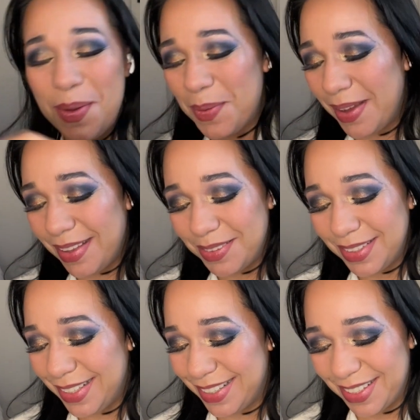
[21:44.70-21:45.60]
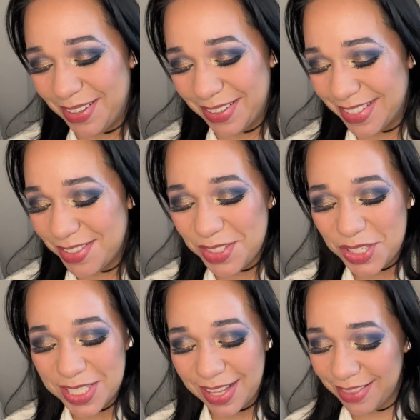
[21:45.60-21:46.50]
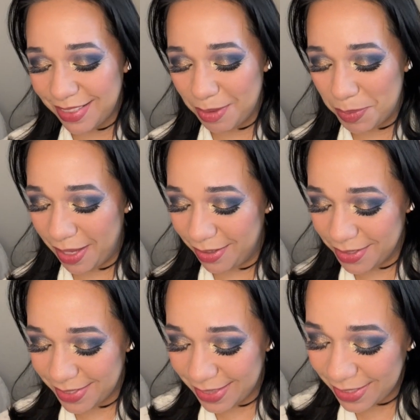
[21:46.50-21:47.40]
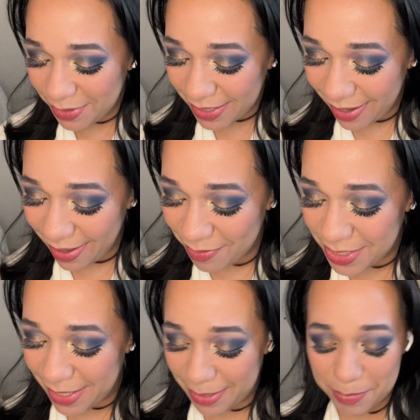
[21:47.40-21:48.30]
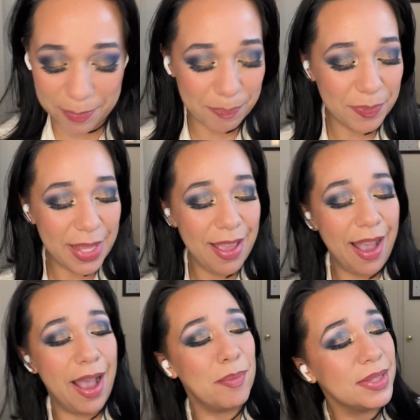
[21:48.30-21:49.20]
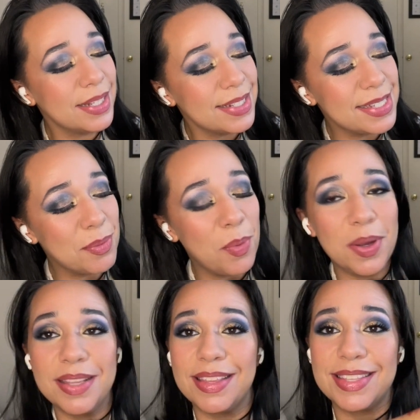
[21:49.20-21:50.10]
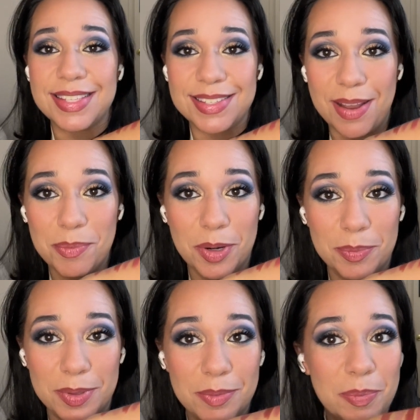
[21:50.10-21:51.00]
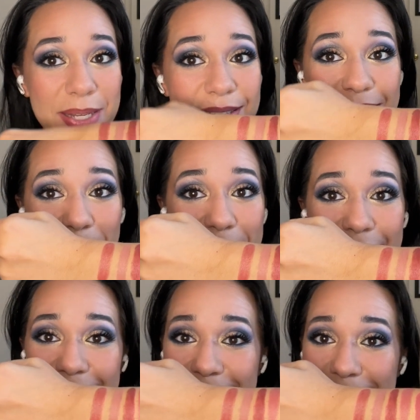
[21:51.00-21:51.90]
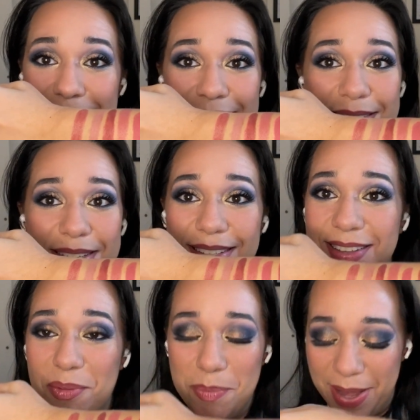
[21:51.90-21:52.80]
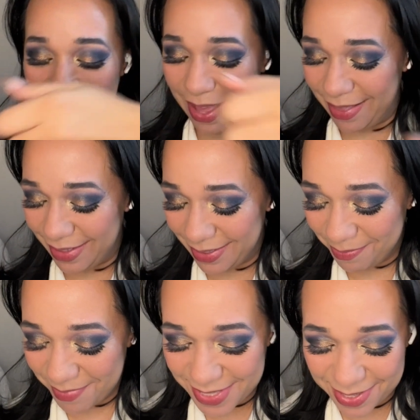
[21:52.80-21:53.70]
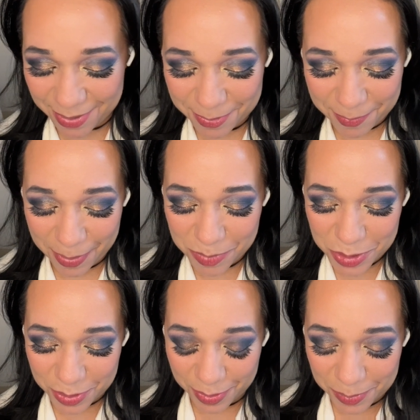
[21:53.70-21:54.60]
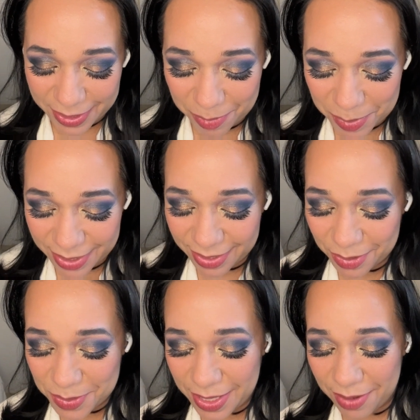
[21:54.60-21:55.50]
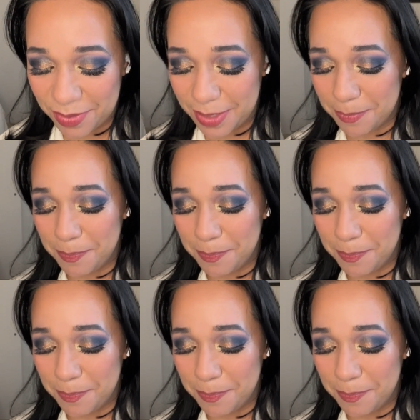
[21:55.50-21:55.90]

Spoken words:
Well, it's just like the lip liners. Clearly I have a type. I'm a little disappointed that this is not purple, but clearly it's still up my alley. So I'm sure I will get plenty of use out of it.